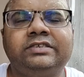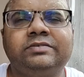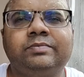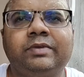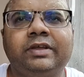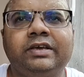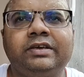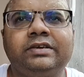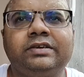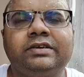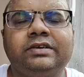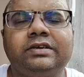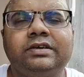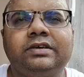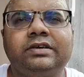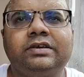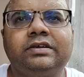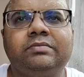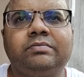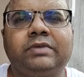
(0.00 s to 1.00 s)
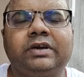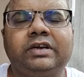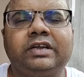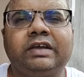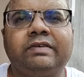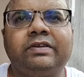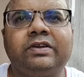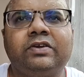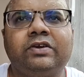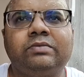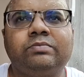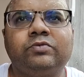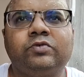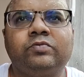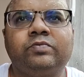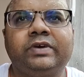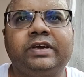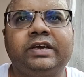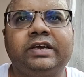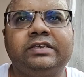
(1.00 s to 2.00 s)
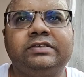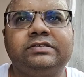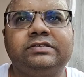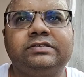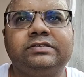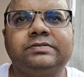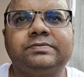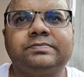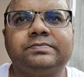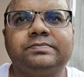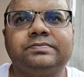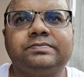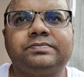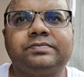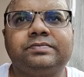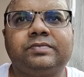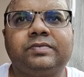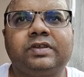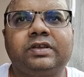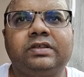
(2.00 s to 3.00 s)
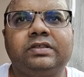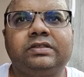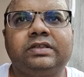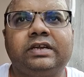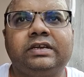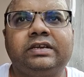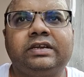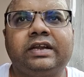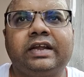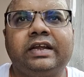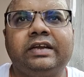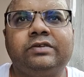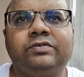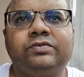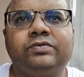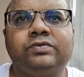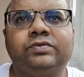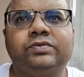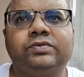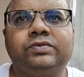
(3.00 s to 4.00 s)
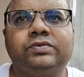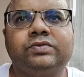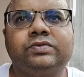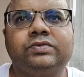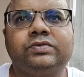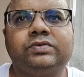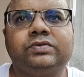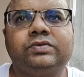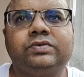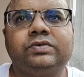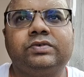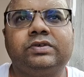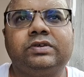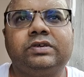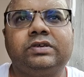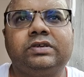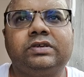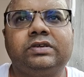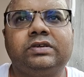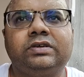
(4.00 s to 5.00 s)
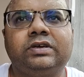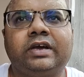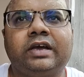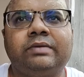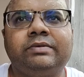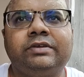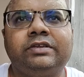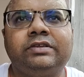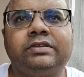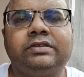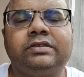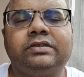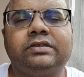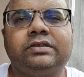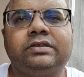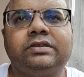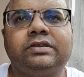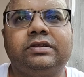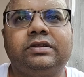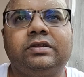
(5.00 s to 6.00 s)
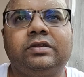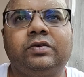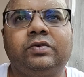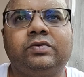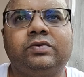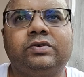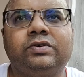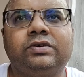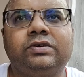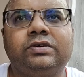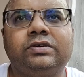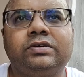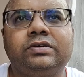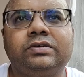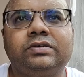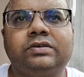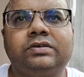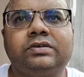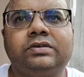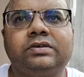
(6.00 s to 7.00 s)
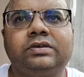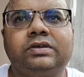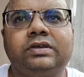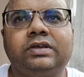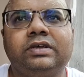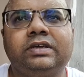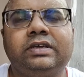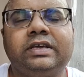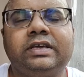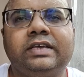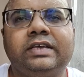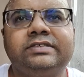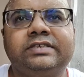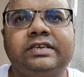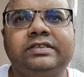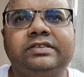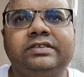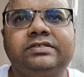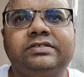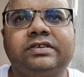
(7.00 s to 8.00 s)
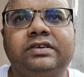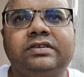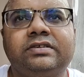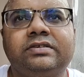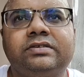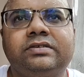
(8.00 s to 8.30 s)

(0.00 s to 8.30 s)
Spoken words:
blink, but I will not move my eyes. Then try to, I mean, look, gaze at the sun.